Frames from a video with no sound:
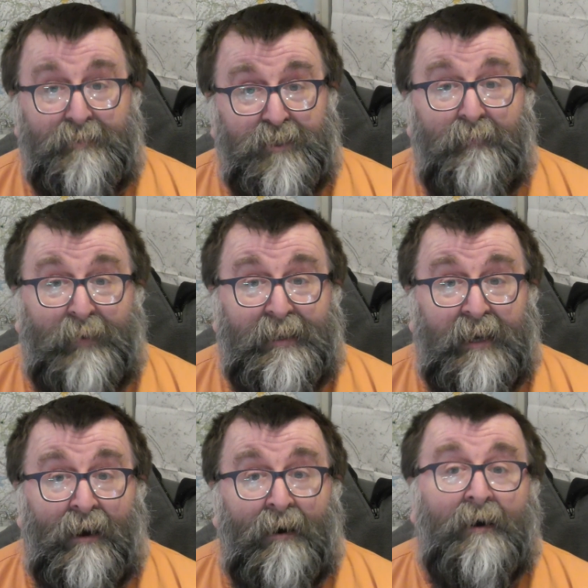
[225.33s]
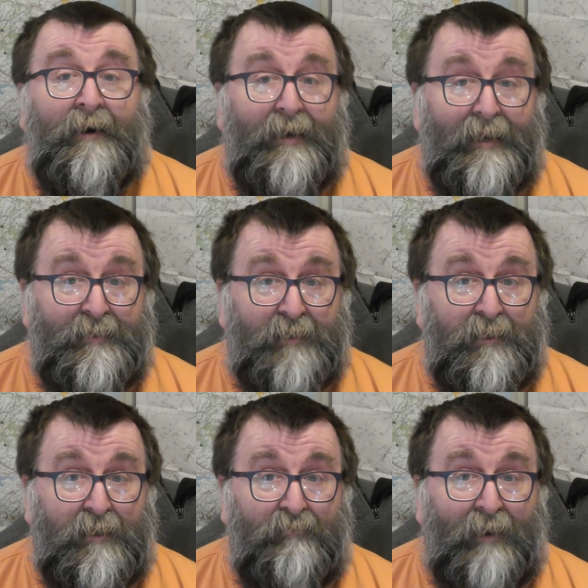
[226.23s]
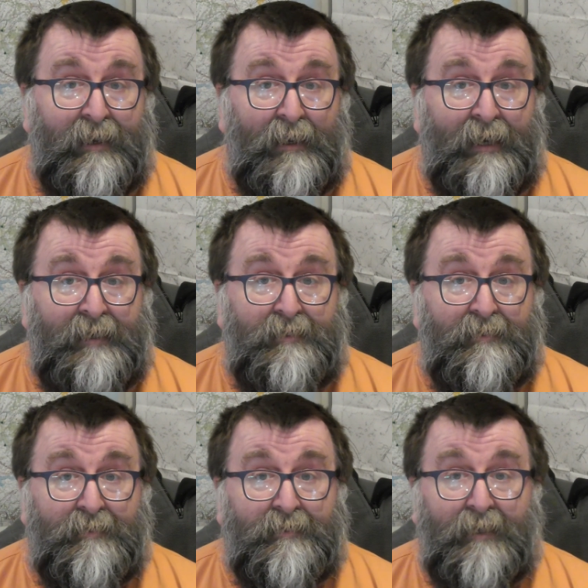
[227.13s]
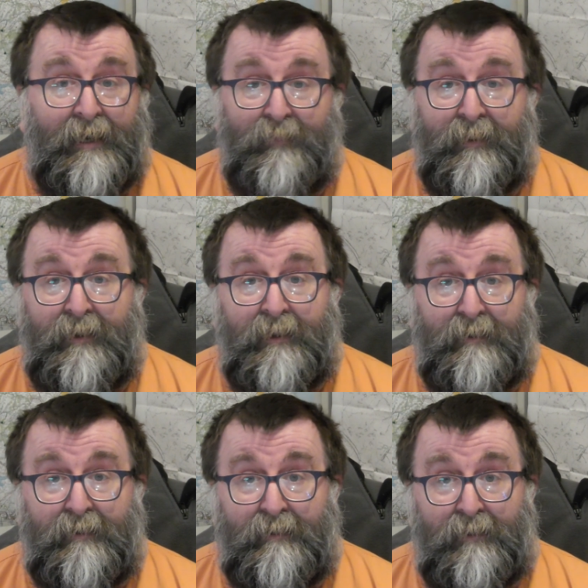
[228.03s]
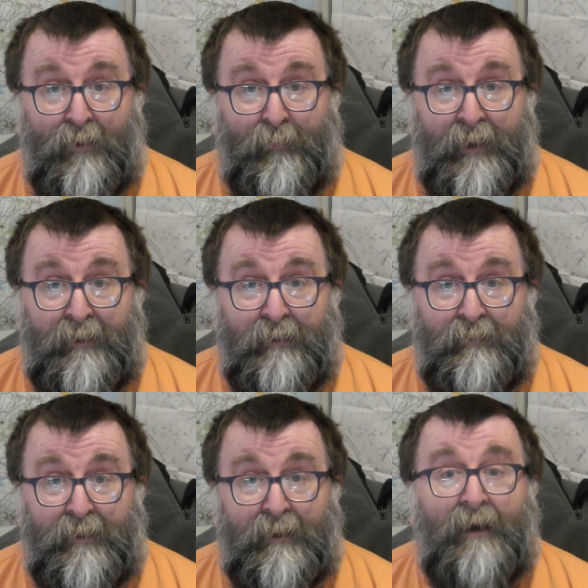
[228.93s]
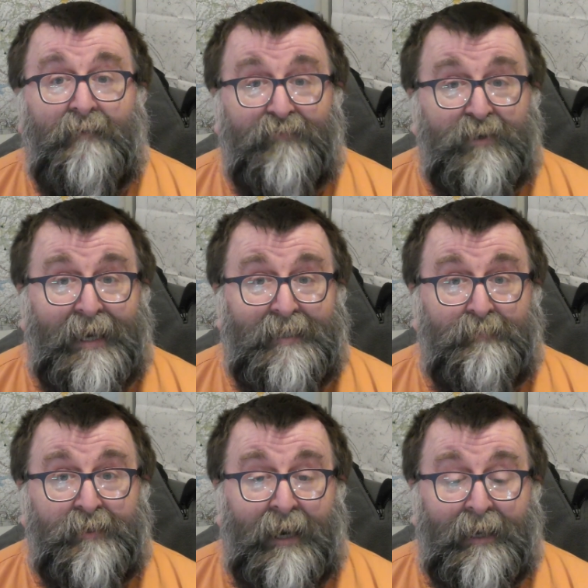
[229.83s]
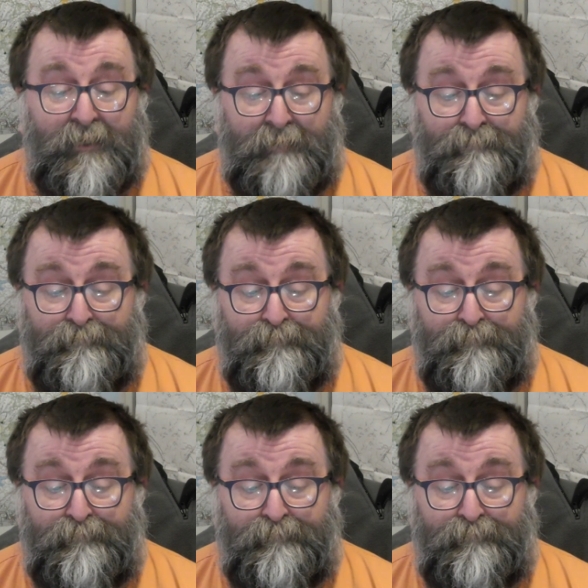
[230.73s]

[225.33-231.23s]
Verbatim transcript: GPDR is the new regulations in the European Union for data protection.